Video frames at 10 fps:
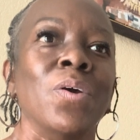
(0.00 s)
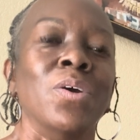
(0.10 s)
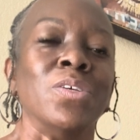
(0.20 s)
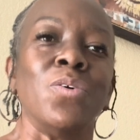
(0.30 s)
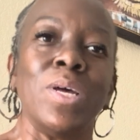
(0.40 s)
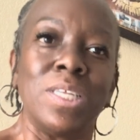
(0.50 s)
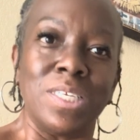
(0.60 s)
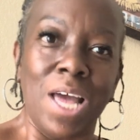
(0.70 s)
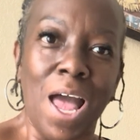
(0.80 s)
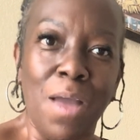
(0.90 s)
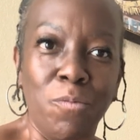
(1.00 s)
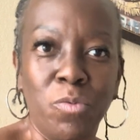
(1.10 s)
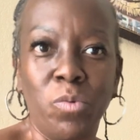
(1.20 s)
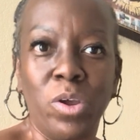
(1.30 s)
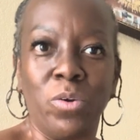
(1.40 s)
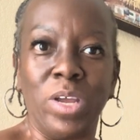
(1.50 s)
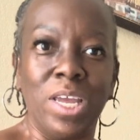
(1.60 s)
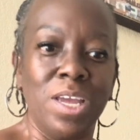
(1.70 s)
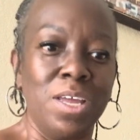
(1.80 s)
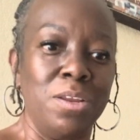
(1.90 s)
So at the time when we are
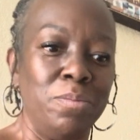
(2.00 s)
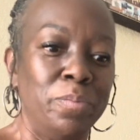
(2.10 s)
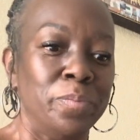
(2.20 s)
in